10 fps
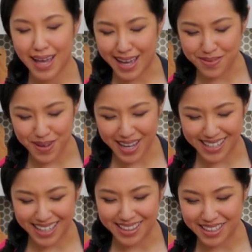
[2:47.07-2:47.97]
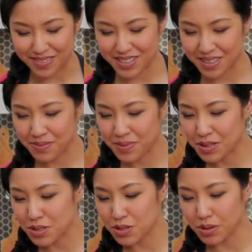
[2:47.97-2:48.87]
and pandan leaves.
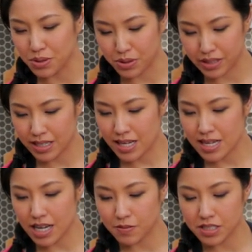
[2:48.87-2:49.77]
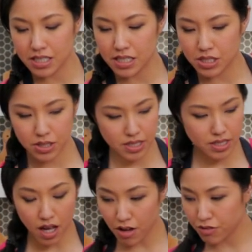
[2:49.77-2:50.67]
So good. Now I'm just going to turn
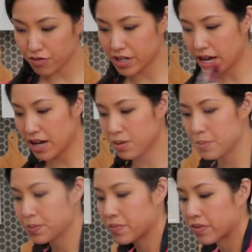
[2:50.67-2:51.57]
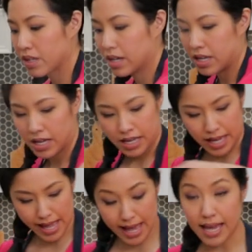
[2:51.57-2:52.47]
this off for now
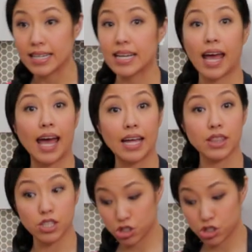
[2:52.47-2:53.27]
and add the